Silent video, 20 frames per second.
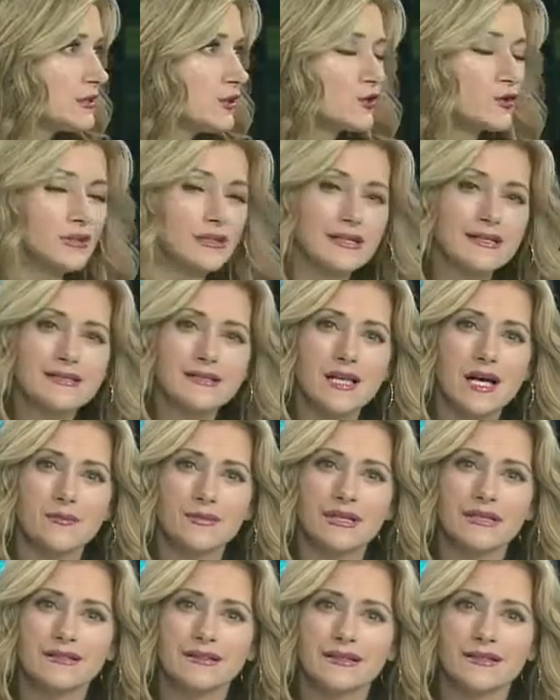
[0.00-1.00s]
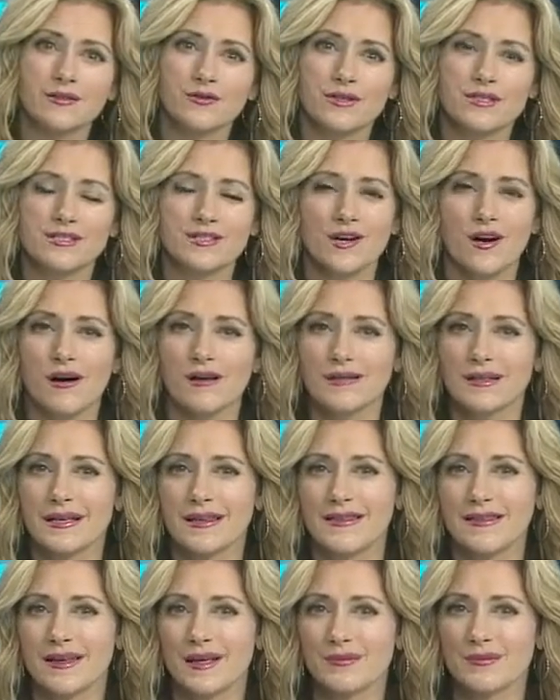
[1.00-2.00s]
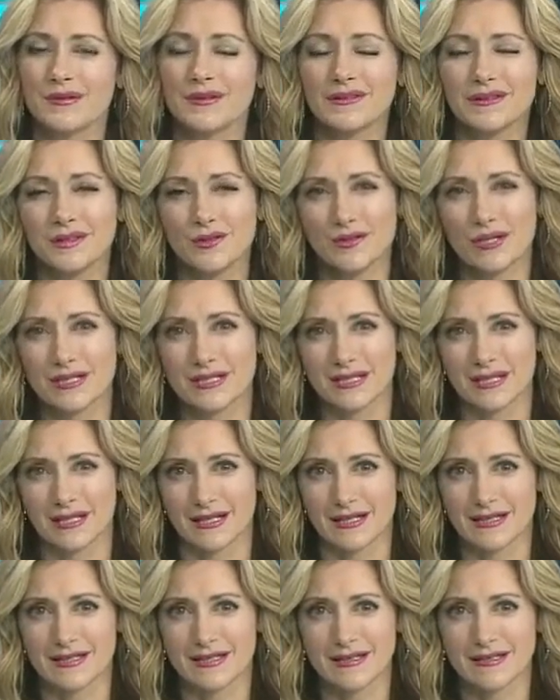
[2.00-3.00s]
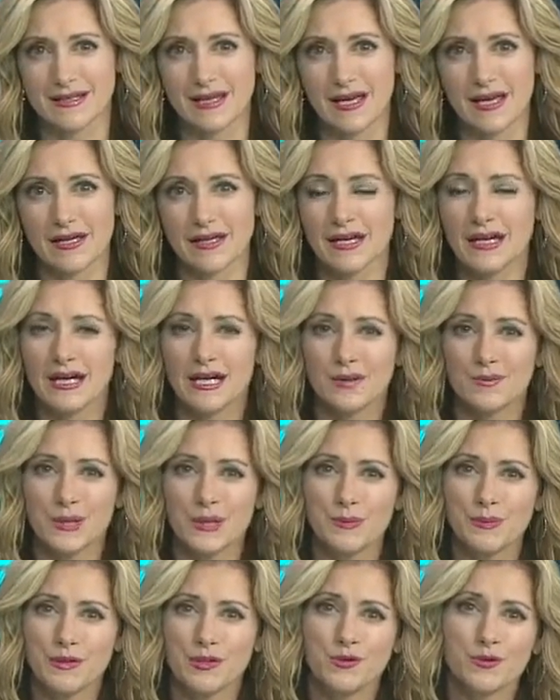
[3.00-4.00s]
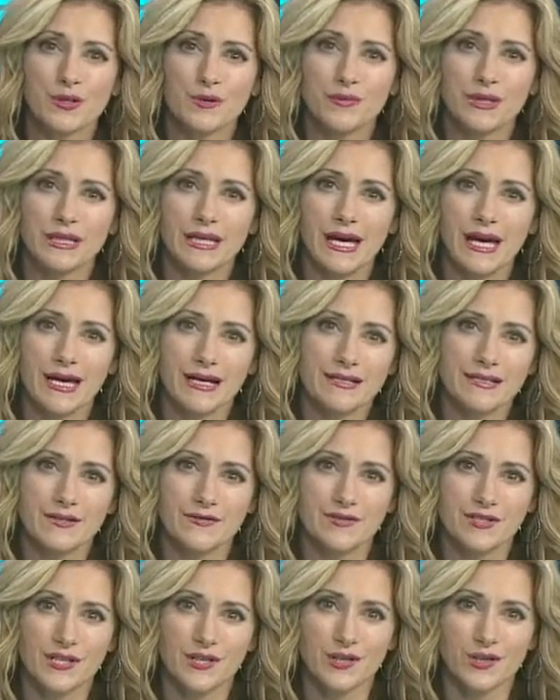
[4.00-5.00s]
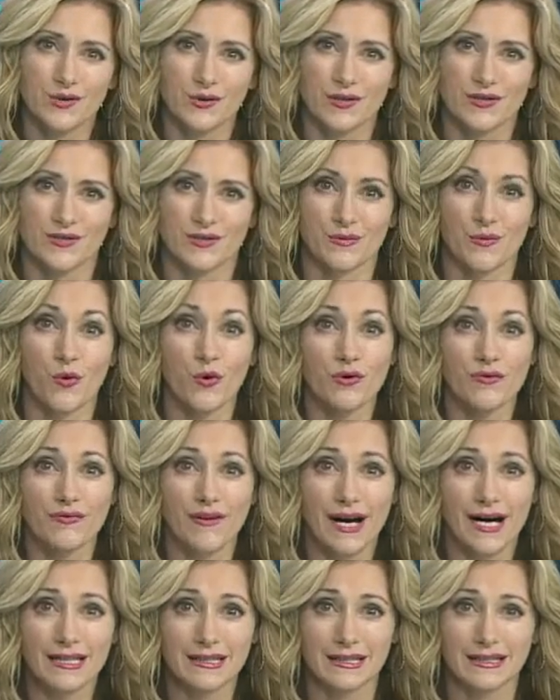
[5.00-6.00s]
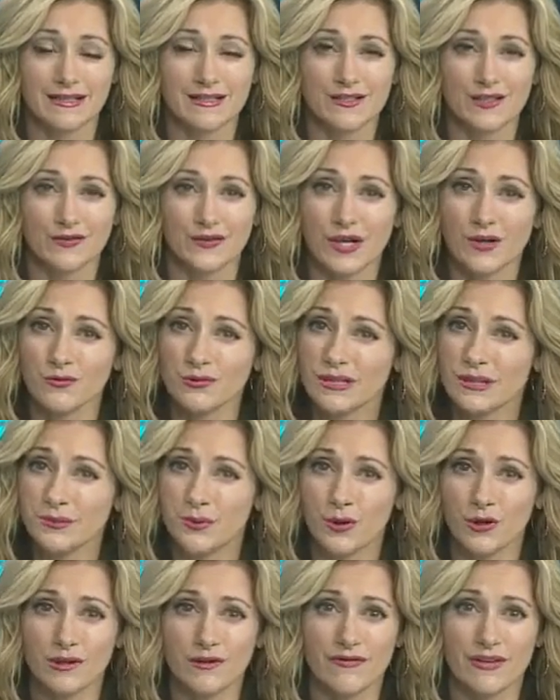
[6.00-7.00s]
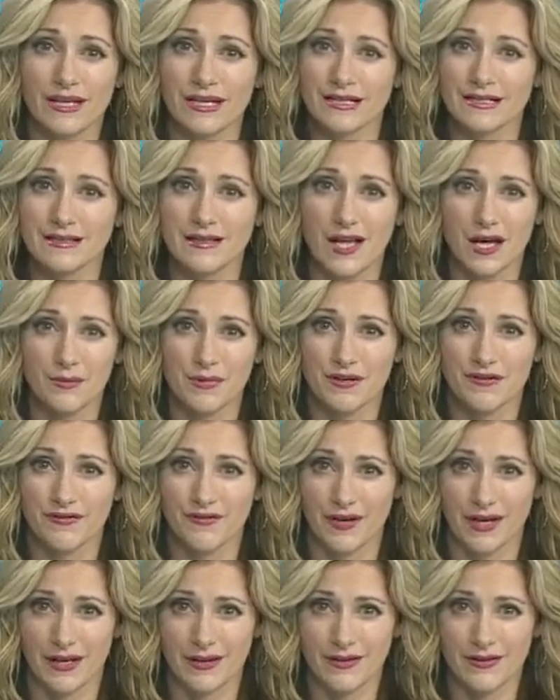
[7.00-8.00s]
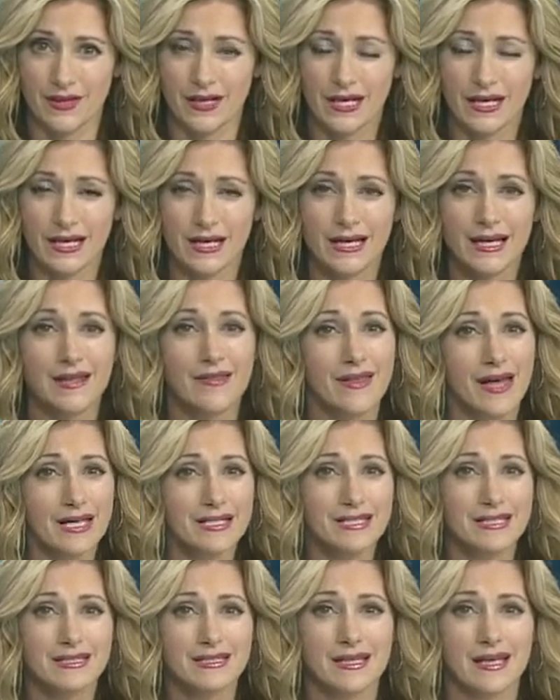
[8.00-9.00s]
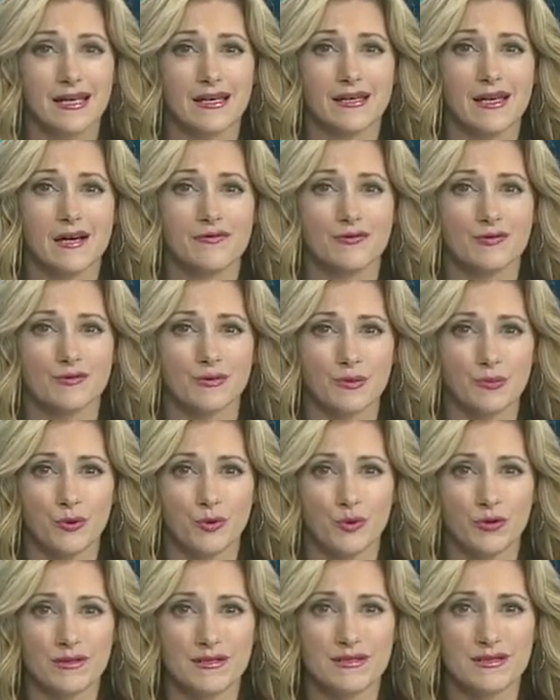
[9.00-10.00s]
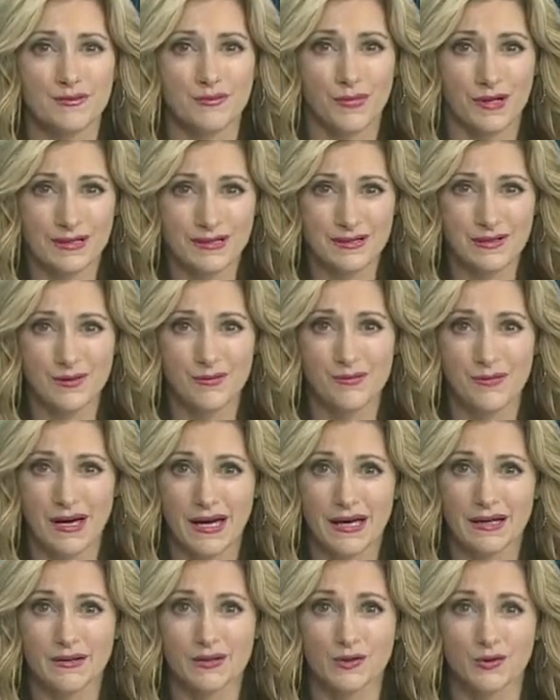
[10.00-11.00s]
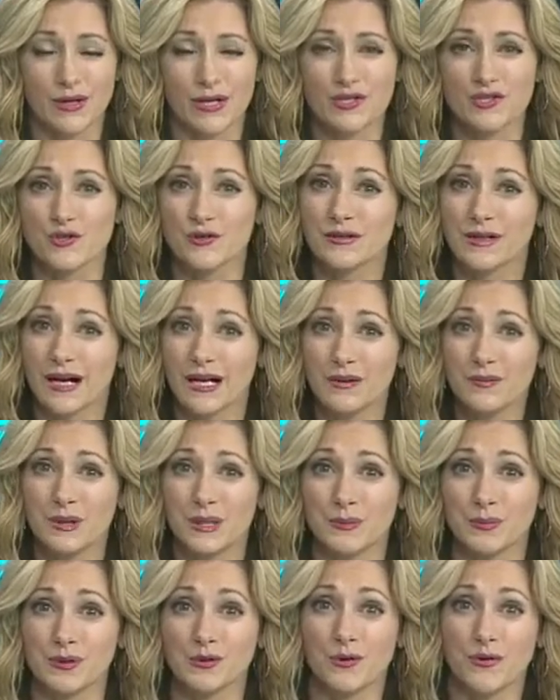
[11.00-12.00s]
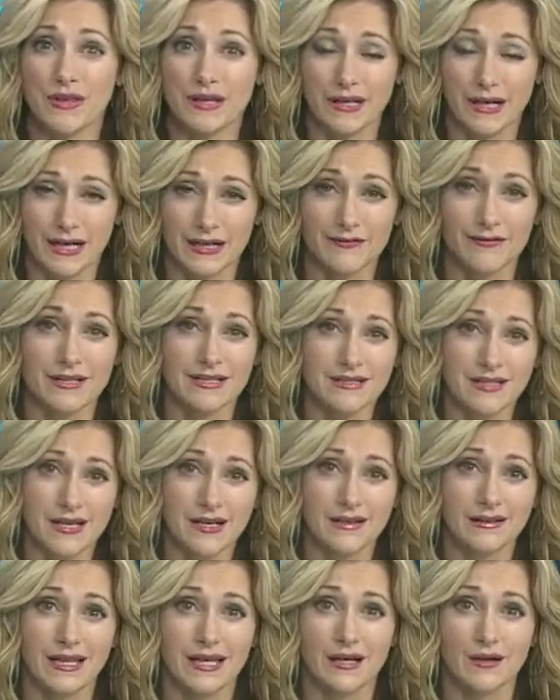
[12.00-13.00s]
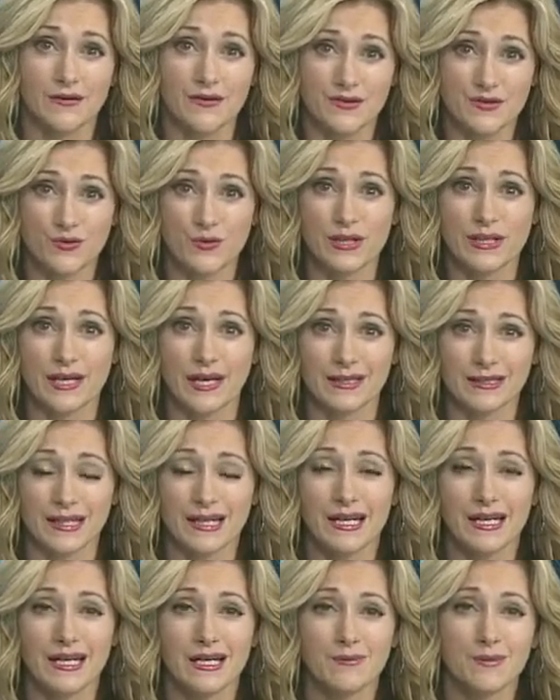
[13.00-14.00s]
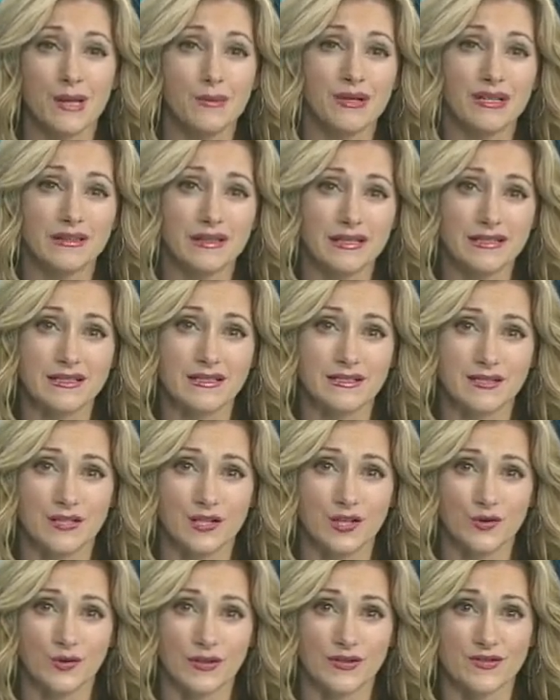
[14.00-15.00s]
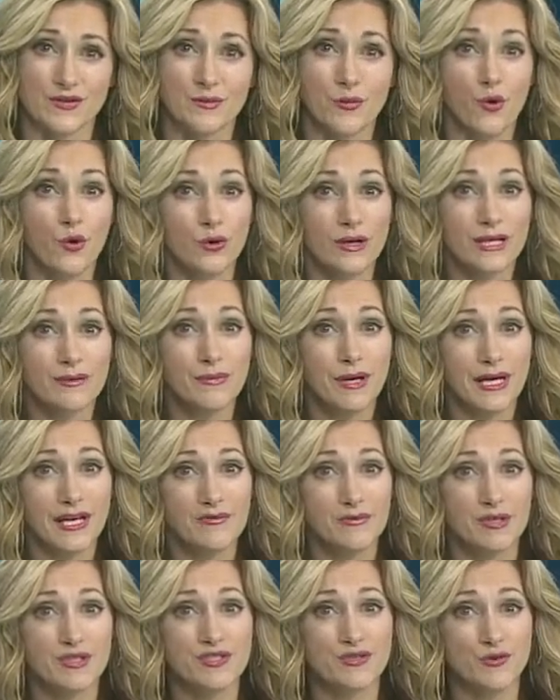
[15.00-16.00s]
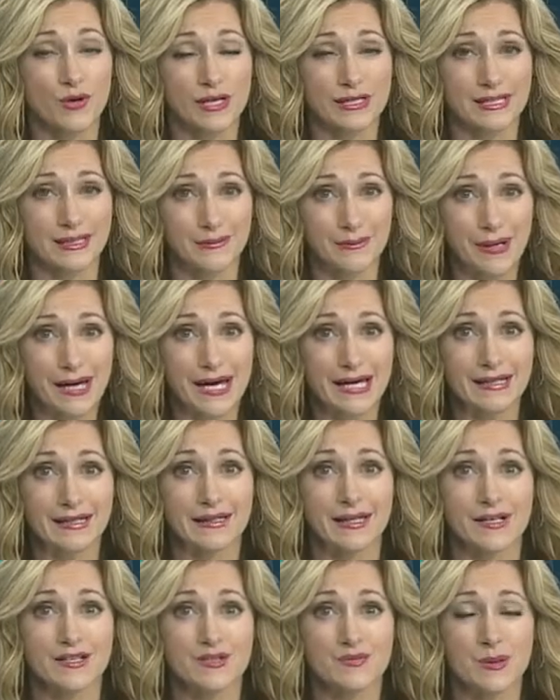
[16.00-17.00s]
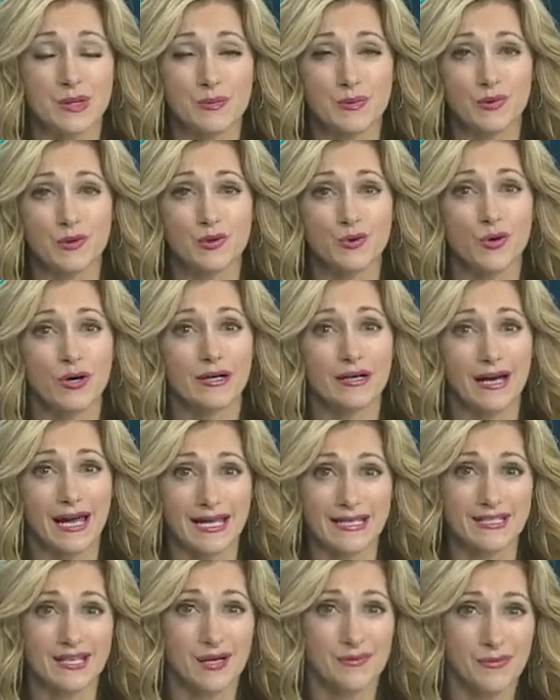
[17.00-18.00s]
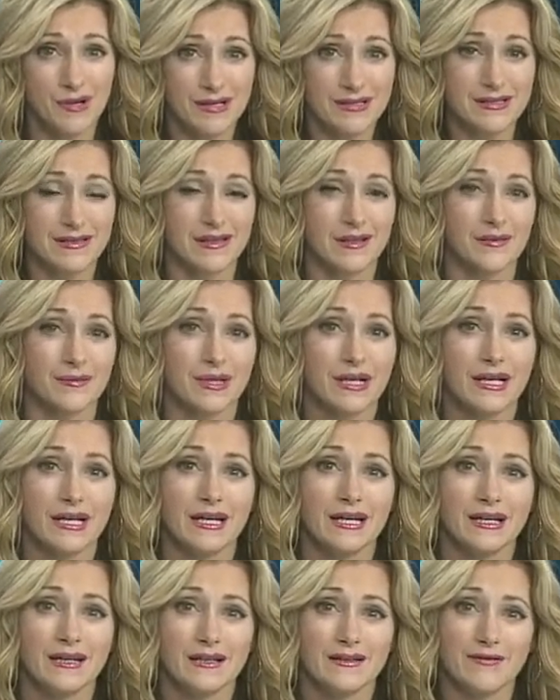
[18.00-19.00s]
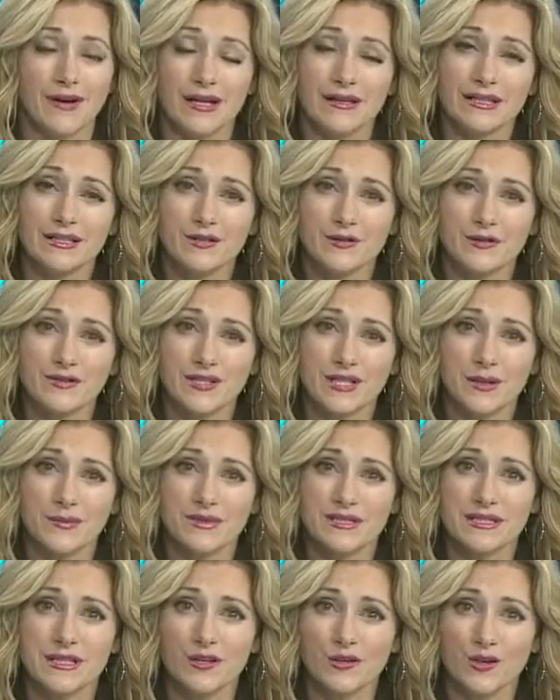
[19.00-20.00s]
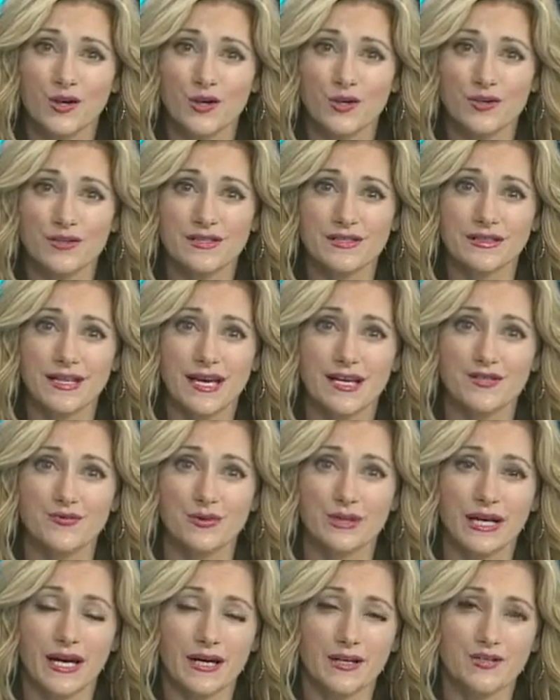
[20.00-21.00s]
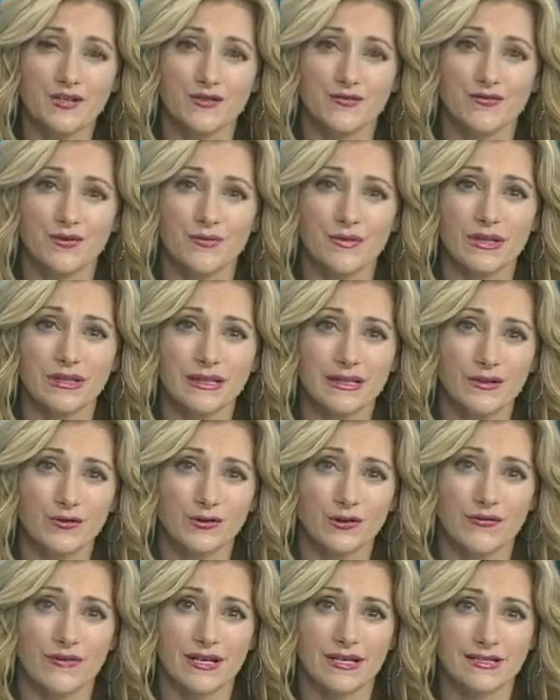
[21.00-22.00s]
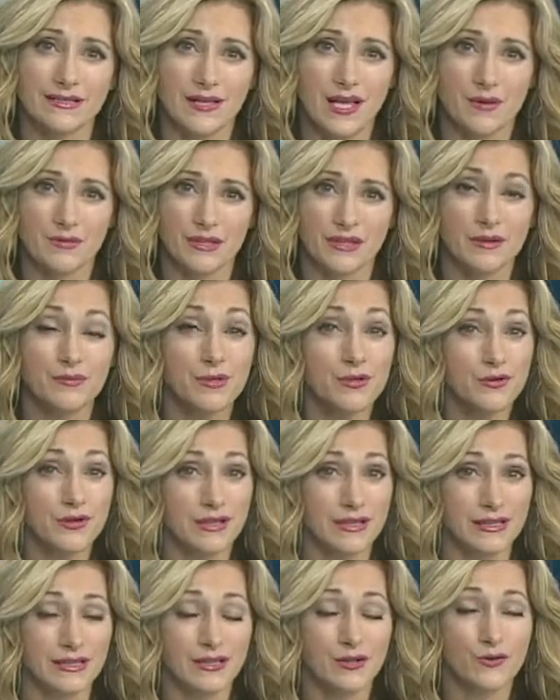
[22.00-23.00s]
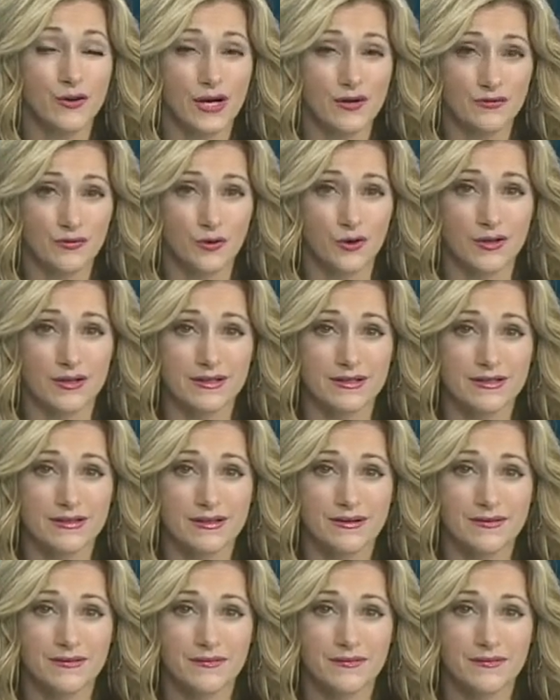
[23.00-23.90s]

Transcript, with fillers: local Islamic leader is calling them lunatics, saying people who commit acts of terrorism or violence are not really part of the Islamic faith. That today, after reports a Muslim man who injured nine people with a knife in St. Cloud this weekend may be linked to terrorism, or he may have been striking back against people who are anti Muslim. Valley News Team's Neil Carlson has reaction from the leader of the Islamic community in Grand Forks.